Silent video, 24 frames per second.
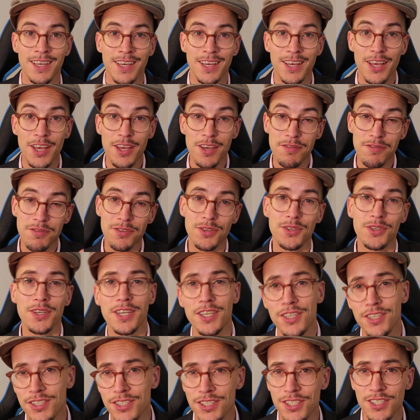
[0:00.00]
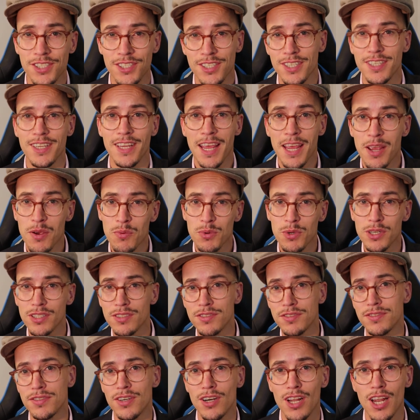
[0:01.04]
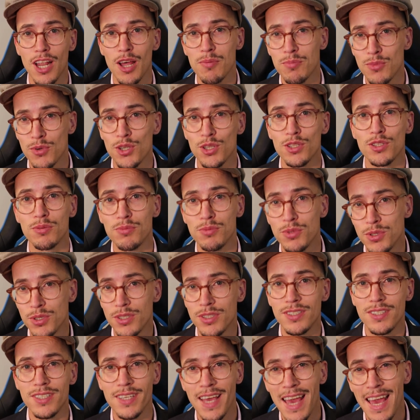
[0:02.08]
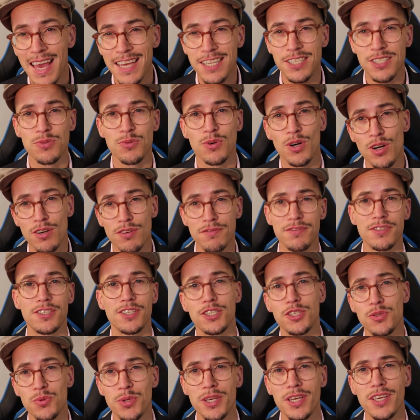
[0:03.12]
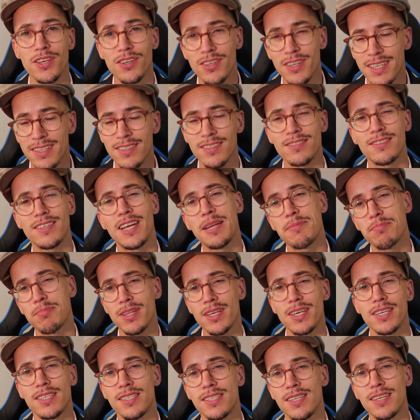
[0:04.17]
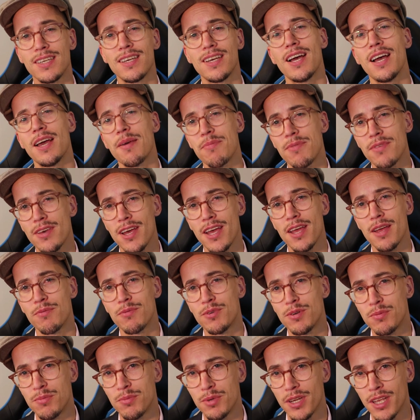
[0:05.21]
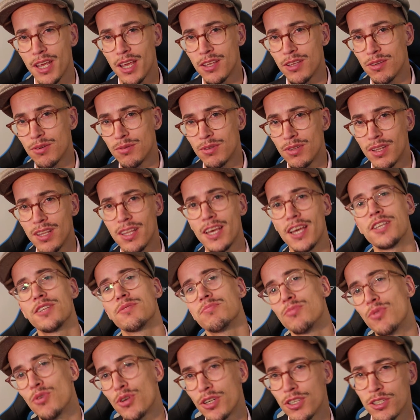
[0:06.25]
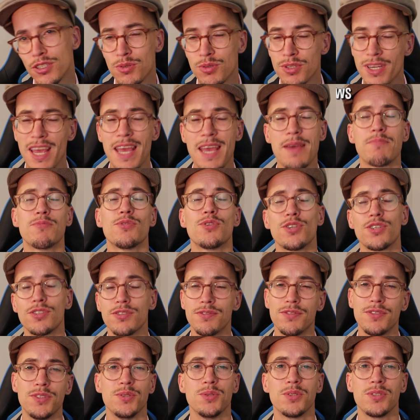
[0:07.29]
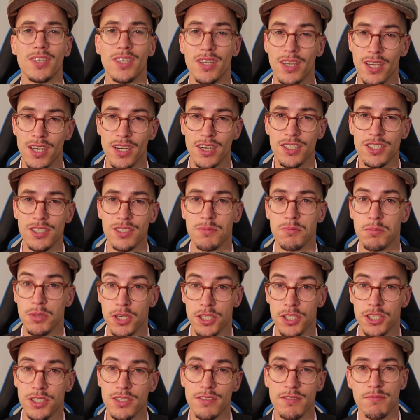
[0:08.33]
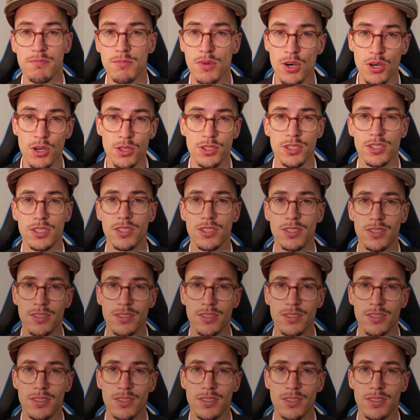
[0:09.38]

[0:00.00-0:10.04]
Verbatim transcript: If you're interested in what the Fallout mod community has to offer this week, you're at the right place. I'm Thyworm bringing you the latest modding news and mod reviews, and here's a bunch of mods.